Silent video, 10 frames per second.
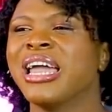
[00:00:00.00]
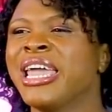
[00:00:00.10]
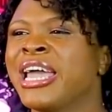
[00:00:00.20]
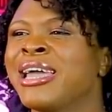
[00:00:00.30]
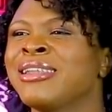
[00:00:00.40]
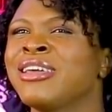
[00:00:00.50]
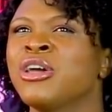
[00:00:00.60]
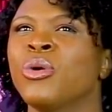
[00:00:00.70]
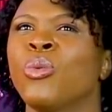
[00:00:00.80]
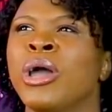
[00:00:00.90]
And
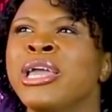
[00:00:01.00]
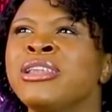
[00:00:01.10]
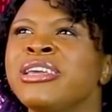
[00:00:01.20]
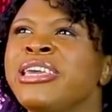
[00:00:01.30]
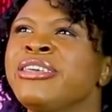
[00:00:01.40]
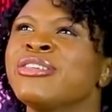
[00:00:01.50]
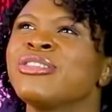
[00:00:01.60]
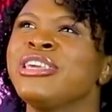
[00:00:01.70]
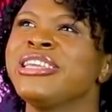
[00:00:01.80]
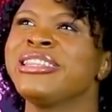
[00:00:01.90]
when
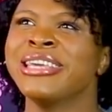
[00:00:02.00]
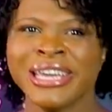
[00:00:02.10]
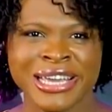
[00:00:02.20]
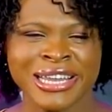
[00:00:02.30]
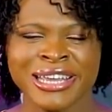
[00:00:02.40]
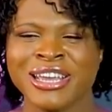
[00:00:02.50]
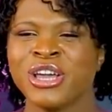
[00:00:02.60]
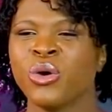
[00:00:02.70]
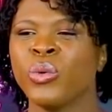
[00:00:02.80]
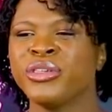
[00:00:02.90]
he did,
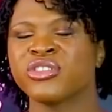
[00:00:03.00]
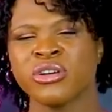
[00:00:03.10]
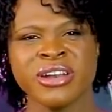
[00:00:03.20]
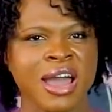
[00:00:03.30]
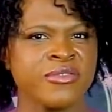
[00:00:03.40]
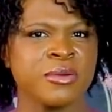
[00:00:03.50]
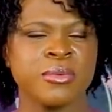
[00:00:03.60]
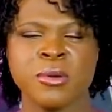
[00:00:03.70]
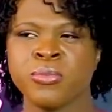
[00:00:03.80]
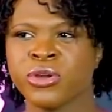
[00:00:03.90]
we started having
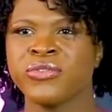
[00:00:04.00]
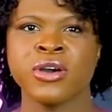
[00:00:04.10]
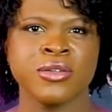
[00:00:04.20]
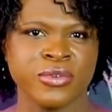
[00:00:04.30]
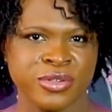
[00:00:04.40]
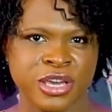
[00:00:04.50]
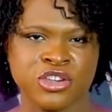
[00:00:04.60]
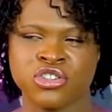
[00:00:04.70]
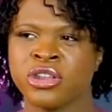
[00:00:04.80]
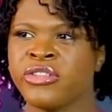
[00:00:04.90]
a brief
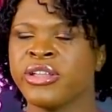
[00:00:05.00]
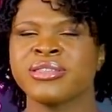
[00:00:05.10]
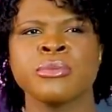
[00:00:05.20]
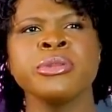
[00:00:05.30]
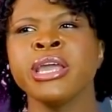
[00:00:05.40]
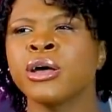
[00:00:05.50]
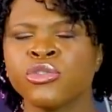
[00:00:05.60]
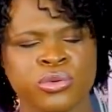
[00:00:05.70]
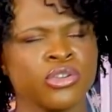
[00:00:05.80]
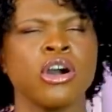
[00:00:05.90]
conversation, and then somebody
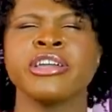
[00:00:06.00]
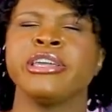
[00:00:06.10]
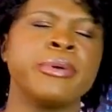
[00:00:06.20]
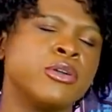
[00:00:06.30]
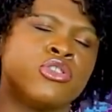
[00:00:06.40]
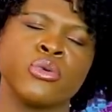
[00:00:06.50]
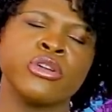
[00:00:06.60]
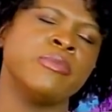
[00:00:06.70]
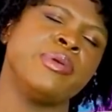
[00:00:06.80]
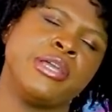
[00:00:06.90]
else was talking about
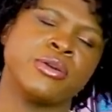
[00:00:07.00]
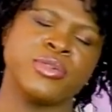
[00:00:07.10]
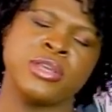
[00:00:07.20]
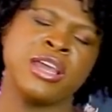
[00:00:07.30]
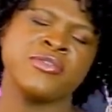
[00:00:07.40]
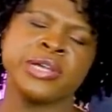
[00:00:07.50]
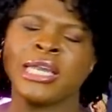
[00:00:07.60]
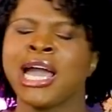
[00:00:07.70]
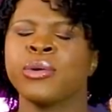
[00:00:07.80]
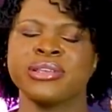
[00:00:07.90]
Jordan Peterson. I forget
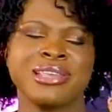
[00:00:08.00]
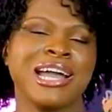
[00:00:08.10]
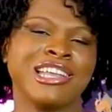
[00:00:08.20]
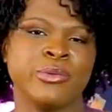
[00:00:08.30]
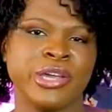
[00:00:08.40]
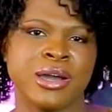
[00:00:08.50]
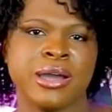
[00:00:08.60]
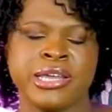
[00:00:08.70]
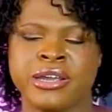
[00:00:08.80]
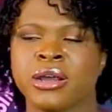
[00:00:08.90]
how exactly we
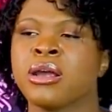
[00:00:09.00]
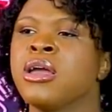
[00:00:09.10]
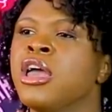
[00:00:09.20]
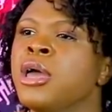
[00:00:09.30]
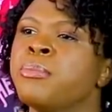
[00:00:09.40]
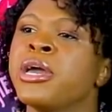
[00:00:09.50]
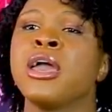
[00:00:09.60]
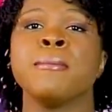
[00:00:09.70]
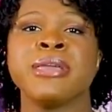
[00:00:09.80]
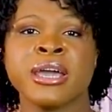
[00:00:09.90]
got here, but
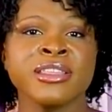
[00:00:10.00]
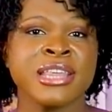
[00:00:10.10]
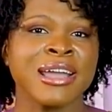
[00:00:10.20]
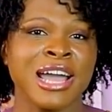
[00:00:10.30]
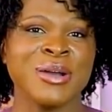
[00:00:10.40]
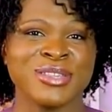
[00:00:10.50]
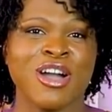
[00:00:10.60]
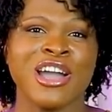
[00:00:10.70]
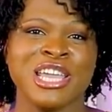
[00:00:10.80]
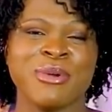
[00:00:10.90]
because that guy was
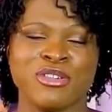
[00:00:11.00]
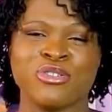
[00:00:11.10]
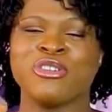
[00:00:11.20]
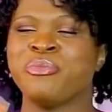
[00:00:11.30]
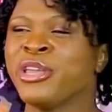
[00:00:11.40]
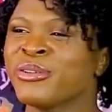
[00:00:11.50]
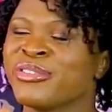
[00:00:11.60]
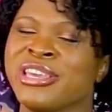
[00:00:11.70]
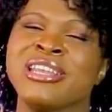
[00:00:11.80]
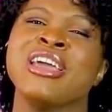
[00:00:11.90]
talking about Jordan
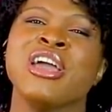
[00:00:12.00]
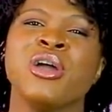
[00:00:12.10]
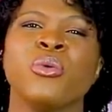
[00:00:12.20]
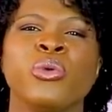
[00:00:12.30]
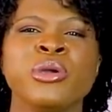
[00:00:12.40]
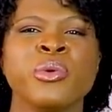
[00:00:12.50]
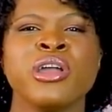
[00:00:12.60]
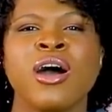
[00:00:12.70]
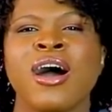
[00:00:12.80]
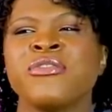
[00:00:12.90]
Peterson, we
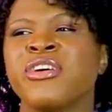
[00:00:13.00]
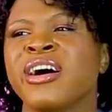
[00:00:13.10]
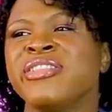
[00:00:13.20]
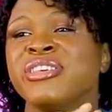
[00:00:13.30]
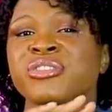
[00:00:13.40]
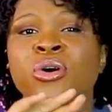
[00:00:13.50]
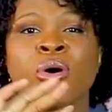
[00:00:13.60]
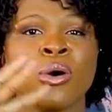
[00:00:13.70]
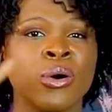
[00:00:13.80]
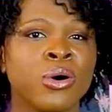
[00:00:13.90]
went off on this
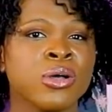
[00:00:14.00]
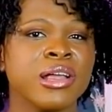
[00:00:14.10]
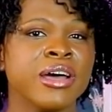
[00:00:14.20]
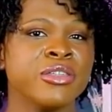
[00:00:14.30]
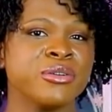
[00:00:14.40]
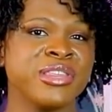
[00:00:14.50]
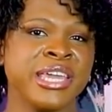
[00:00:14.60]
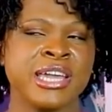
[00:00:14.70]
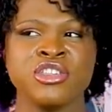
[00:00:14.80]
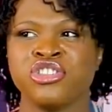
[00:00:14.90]
whole other
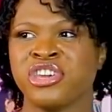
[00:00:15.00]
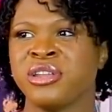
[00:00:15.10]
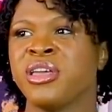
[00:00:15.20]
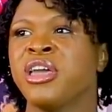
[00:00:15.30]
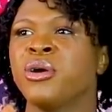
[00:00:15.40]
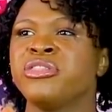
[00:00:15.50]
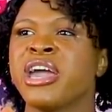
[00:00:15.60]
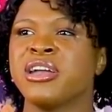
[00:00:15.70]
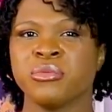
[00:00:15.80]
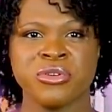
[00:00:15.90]
tangent
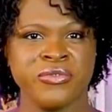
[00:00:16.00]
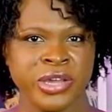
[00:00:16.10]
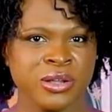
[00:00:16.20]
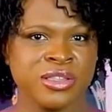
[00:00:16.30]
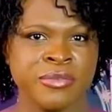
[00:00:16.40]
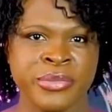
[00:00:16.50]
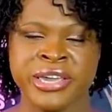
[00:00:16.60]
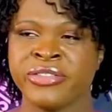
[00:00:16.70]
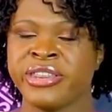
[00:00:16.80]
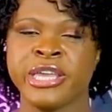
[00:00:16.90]
that revealed to
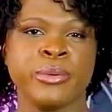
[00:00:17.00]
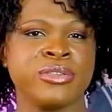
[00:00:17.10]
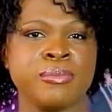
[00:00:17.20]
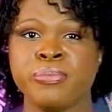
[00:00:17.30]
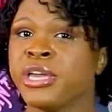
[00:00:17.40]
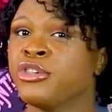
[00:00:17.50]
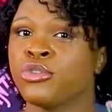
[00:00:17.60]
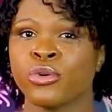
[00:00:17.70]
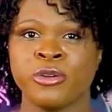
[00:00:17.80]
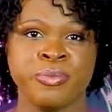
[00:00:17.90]
me that he was a big
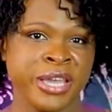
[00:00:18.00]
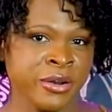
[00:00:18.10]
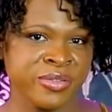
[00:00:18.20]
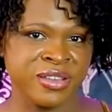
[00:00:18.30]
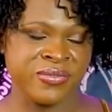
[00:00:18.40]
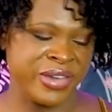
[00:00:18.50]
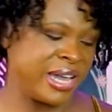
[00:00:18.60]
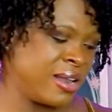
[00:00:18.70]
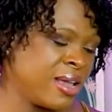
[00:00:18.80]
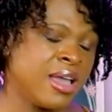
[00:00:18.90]
Jordan Peterson
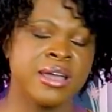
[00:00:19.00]
fan.